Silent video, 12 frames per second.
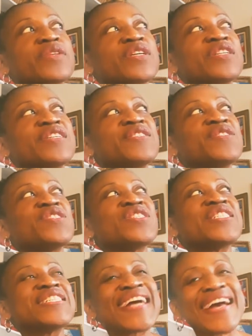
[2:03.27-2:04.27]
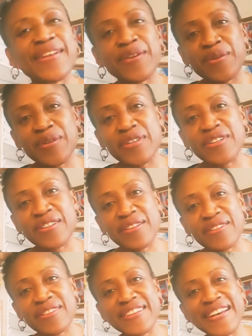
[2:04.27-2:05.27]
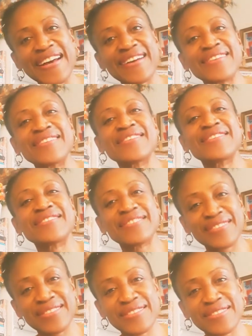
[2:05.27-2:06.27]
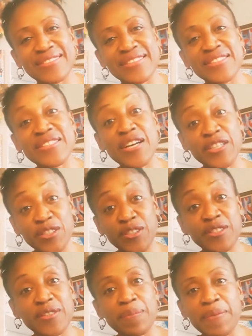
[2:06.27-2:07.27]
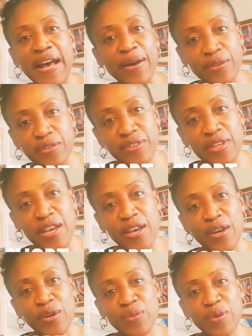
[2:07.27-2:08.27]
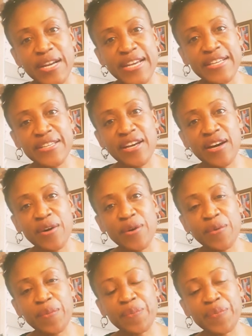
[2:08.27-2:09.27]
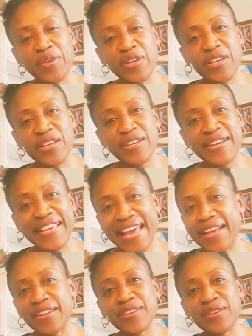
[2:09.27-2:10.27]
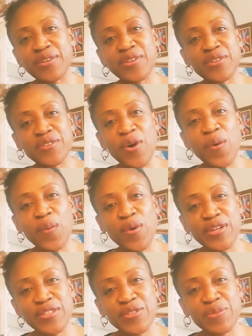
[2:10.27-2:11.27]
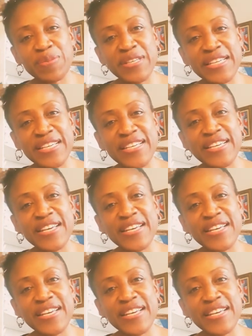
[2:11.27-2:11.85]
the general discussion about, right? Again, you don't want to be